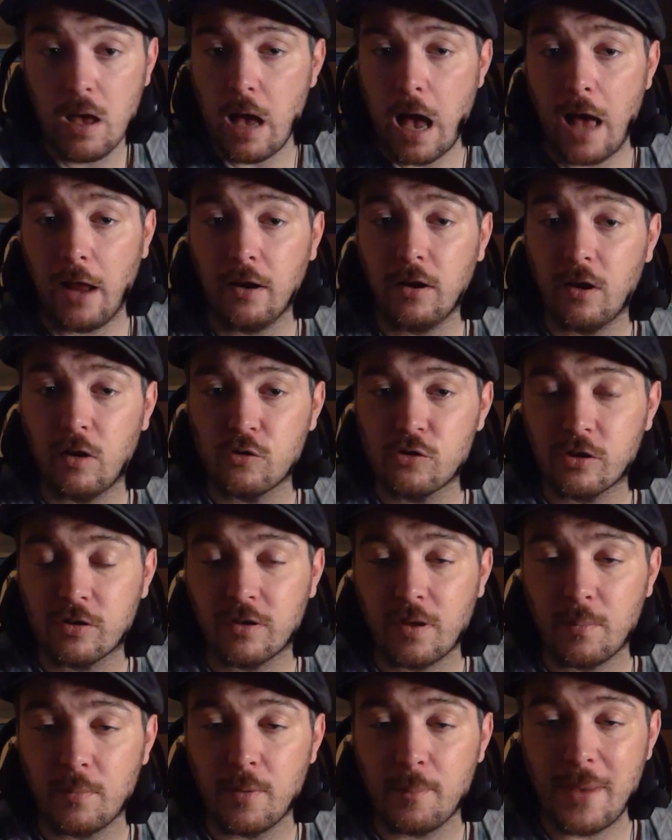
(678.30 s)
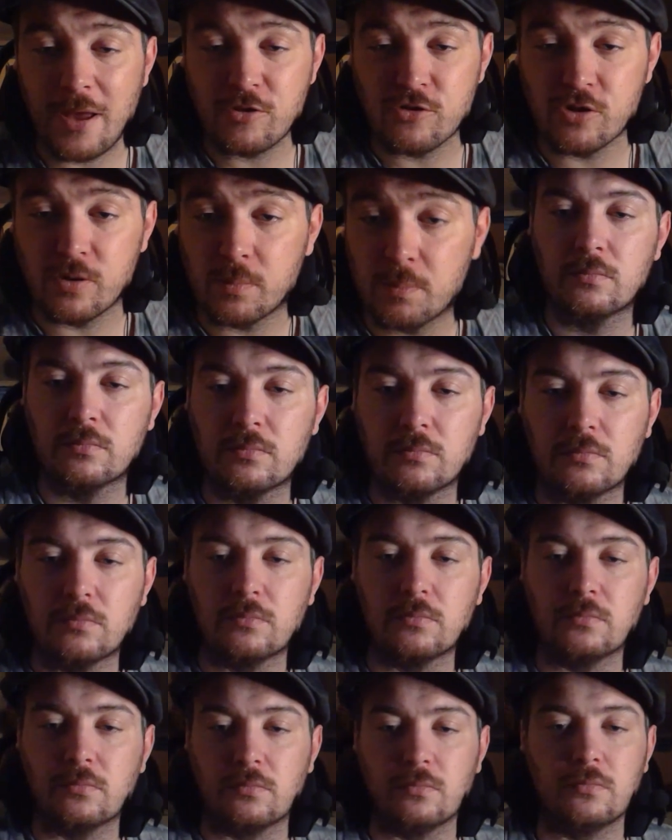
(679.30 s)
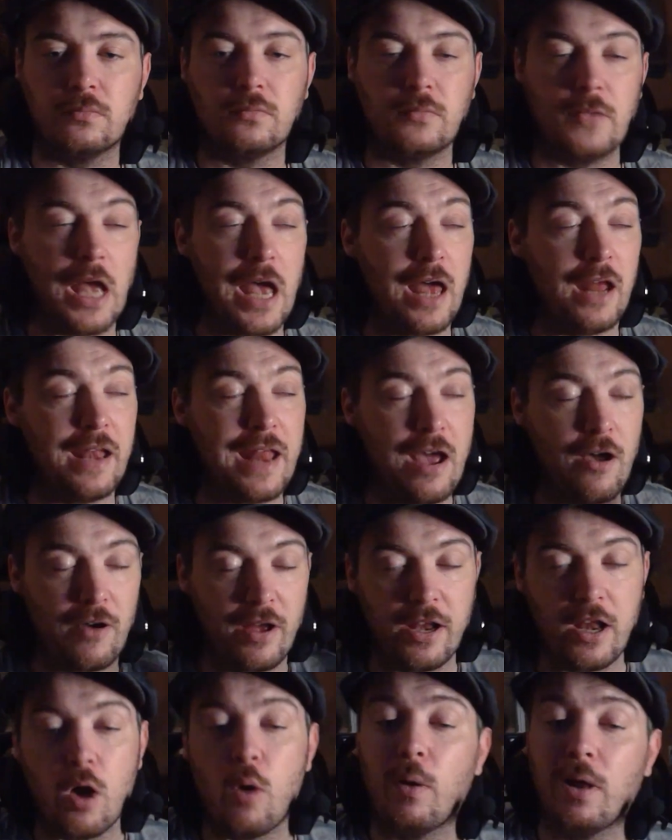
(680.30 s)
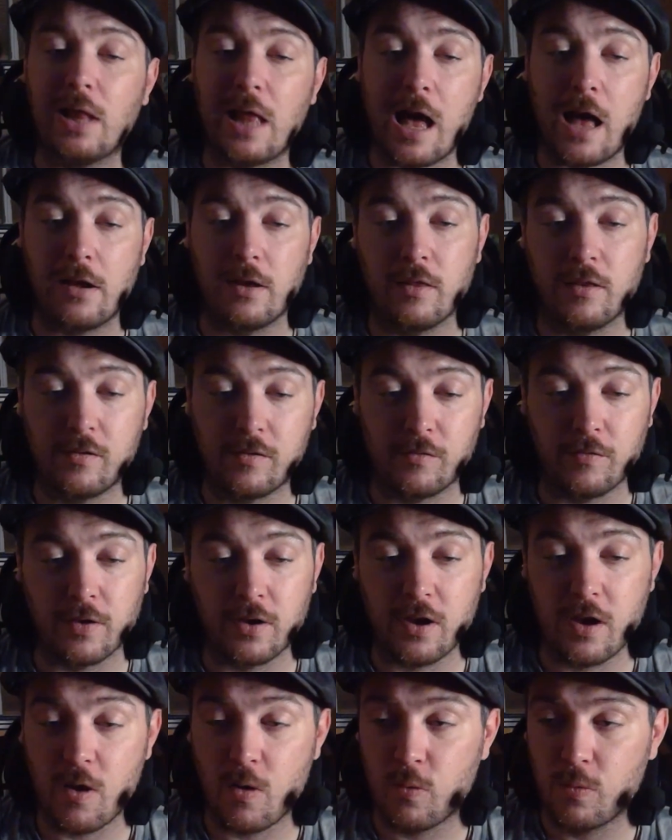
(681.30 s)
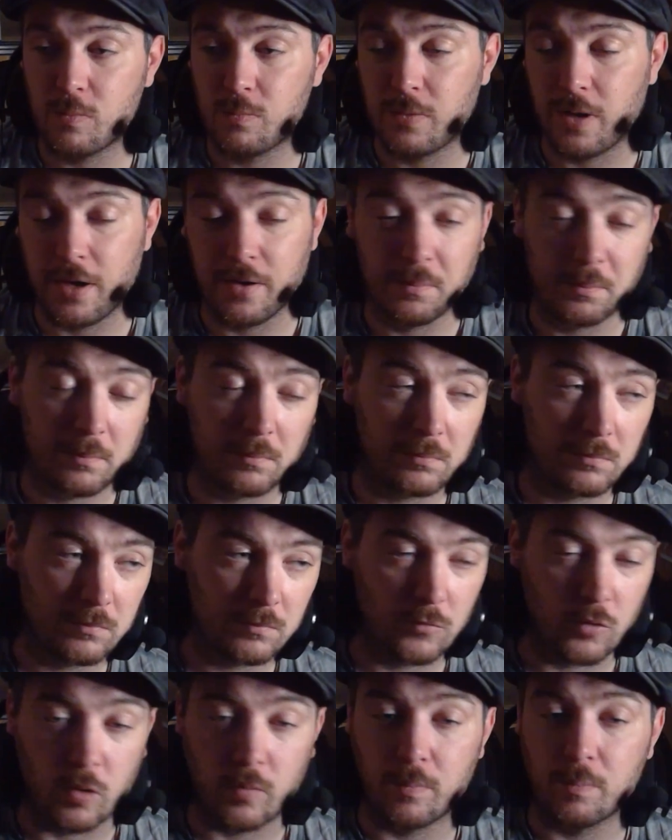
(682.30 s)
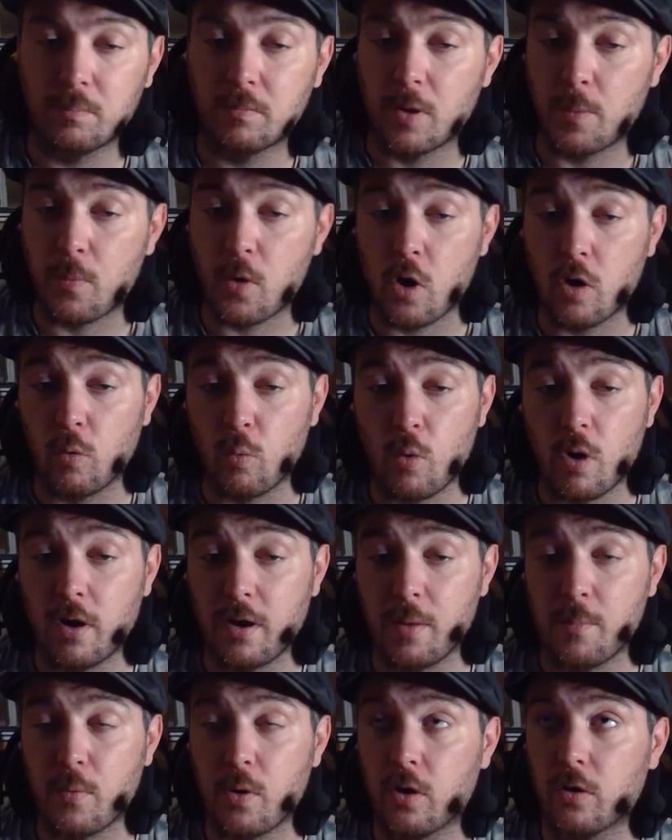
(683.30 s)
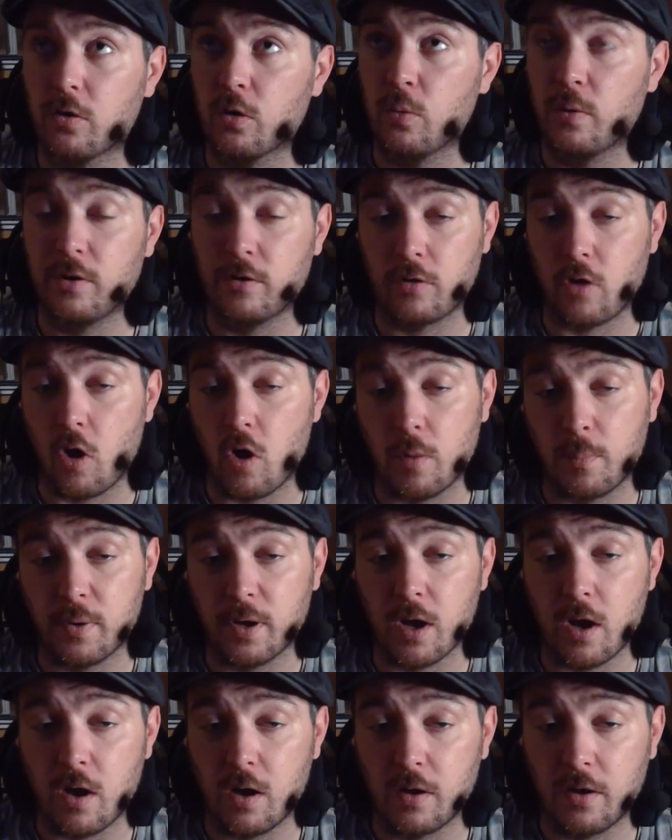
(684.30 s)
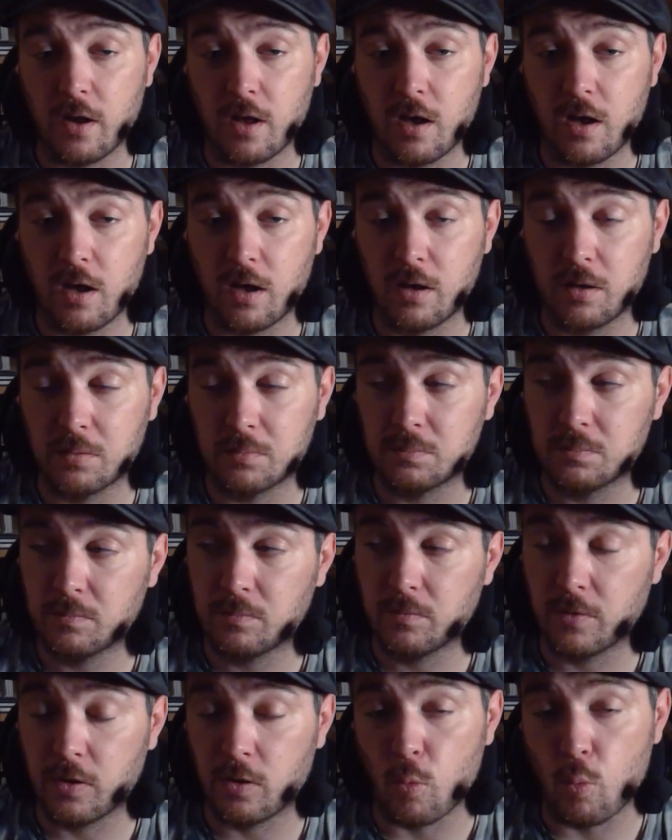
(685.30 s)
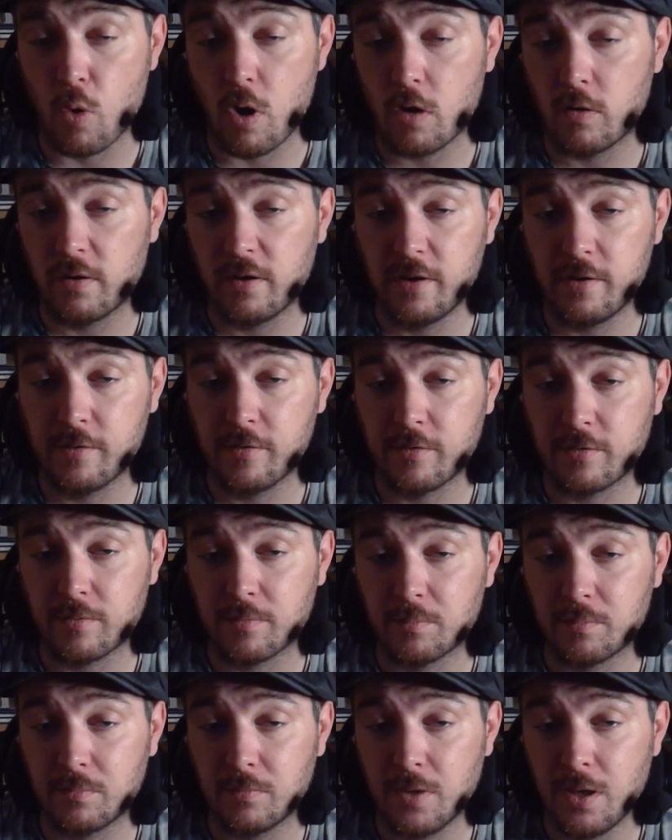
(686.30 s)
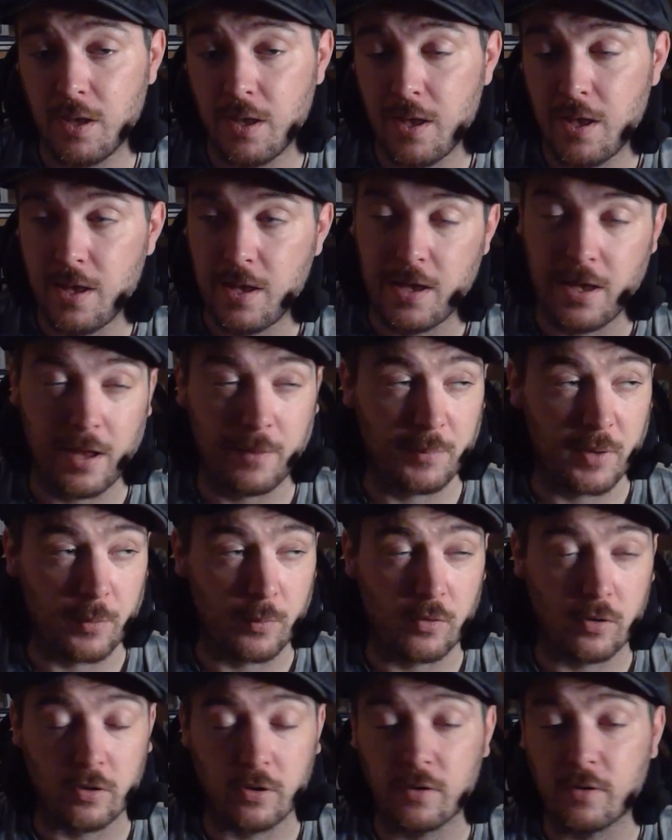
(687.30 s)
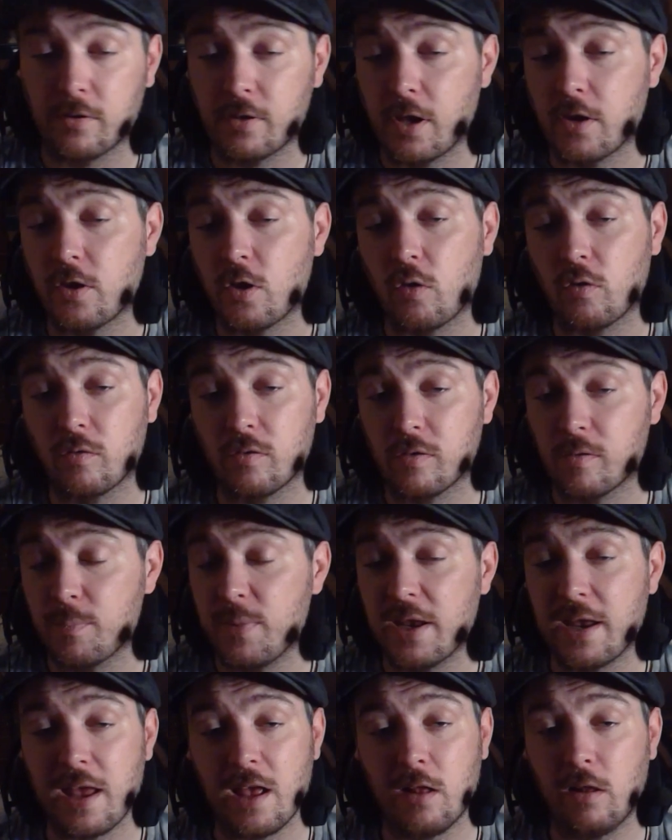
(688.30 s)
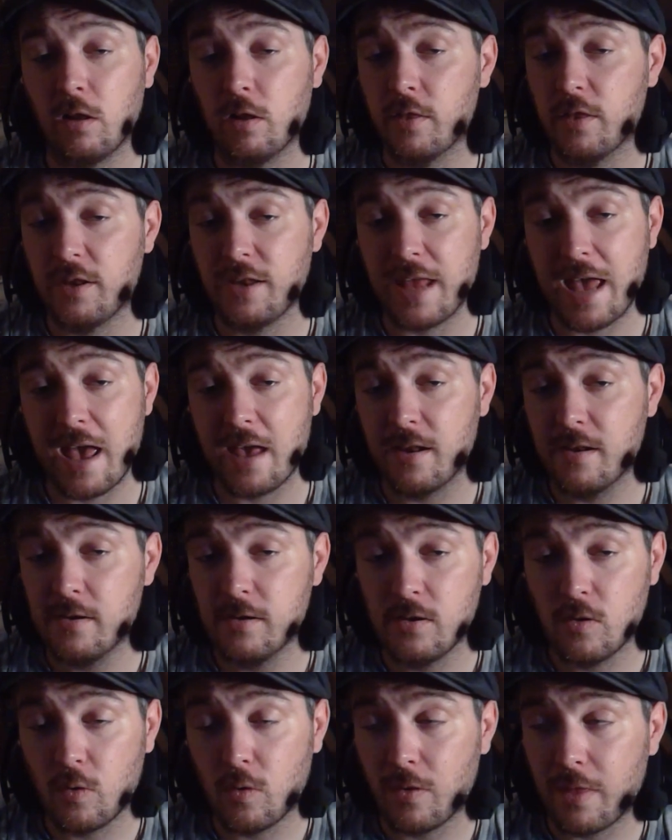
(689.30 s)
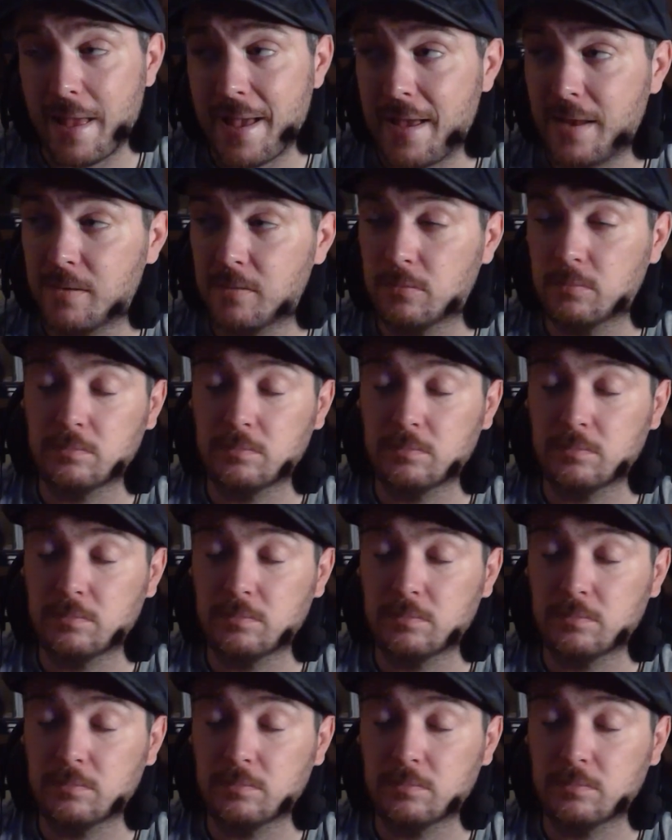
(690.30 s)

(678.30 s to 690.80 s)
I don't know, just something to mention. And now, I know a lot of this video, and, well, the part one and part two is harping on the Warrens. And people are going to say, don't speak ill of the dead and all that.